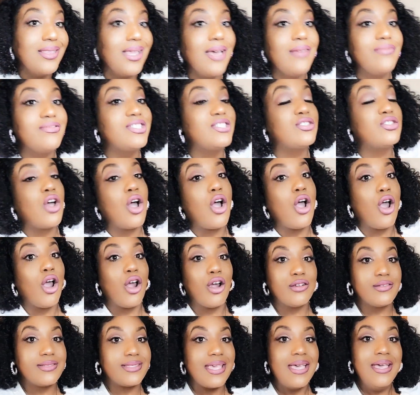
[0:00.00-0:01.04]
left
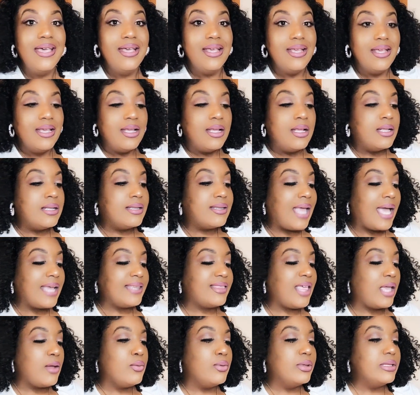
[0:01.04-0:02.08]
stars,
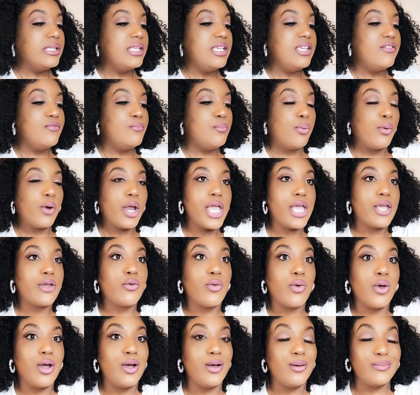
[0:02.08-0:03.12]
like they would leave
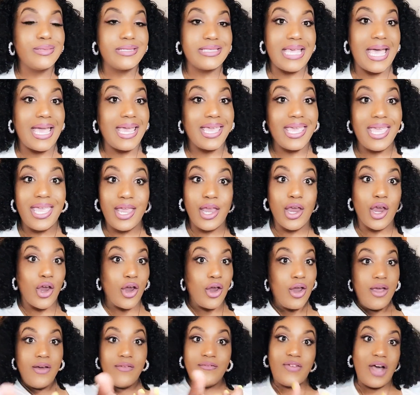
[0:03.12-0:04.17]
breadcrumbs, like,
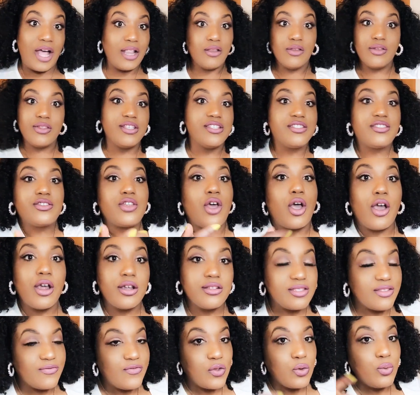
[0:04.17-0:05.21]
here, follow the
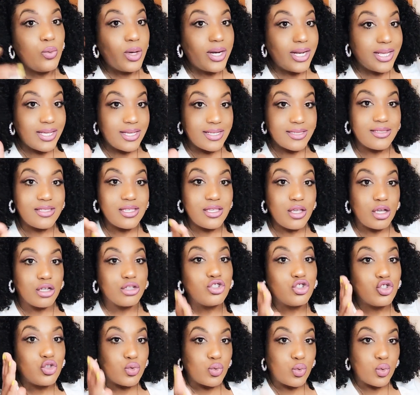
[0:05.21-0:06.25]
stars if you want to get to your
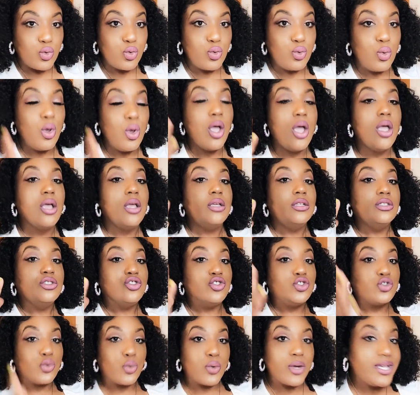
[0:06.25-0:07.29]
true
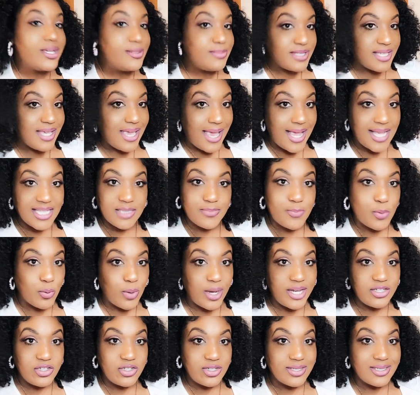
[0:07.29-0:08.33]
dreams and
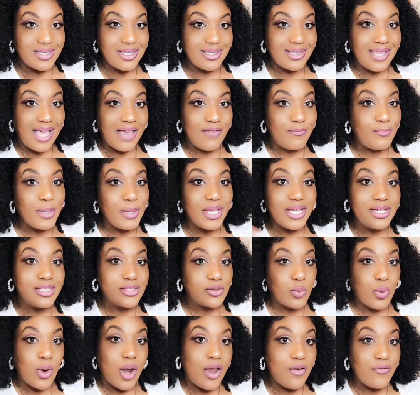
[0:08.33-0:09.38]
aspirations in life,
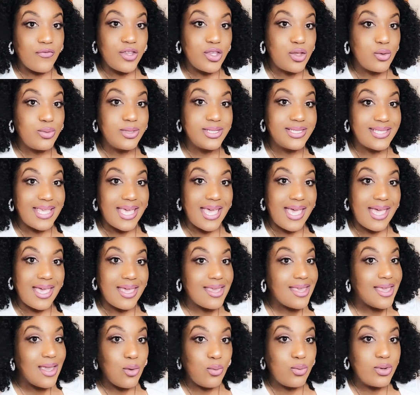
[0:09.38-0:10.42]
because wherever you was
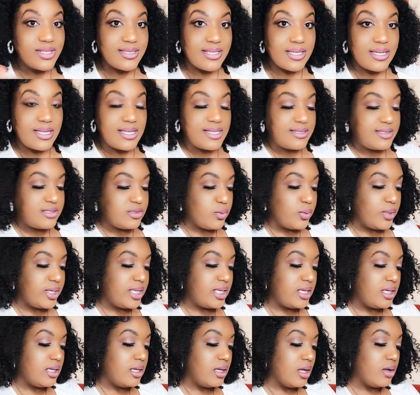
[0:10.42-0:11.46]
at, it wasn't it,
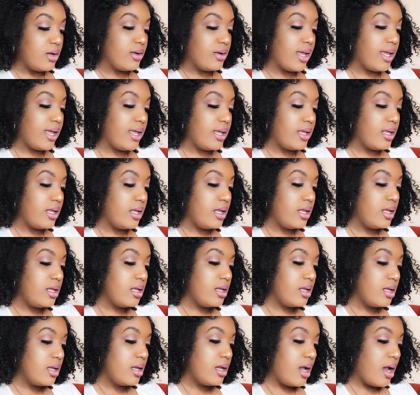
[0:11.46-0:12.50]
sweetie. Okay?
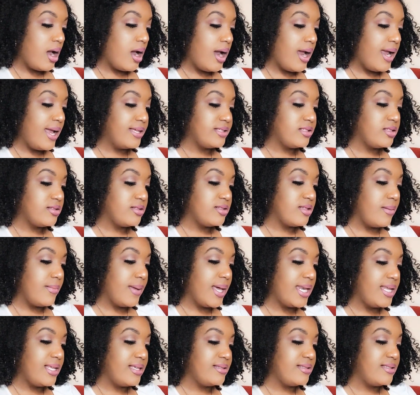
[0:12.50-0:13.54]
All right, so
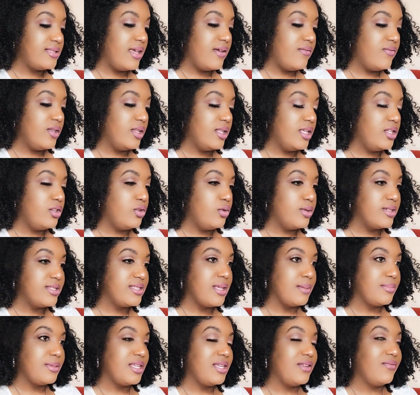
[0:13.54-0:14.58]
somebody is definitely doing
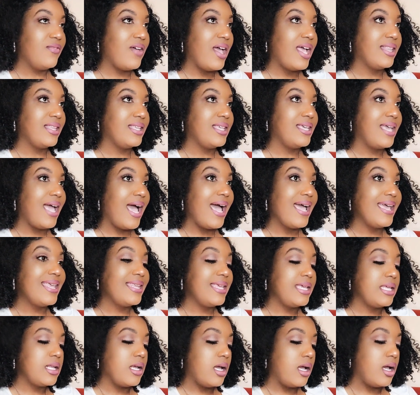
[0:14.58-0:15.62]
something divinely
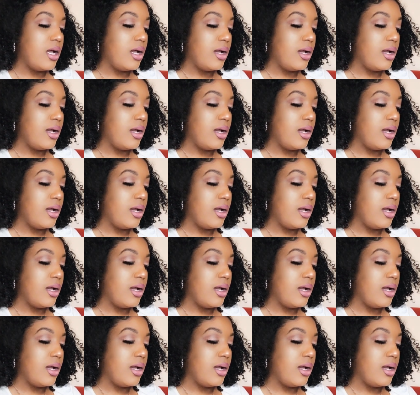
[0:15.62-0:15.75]
guided.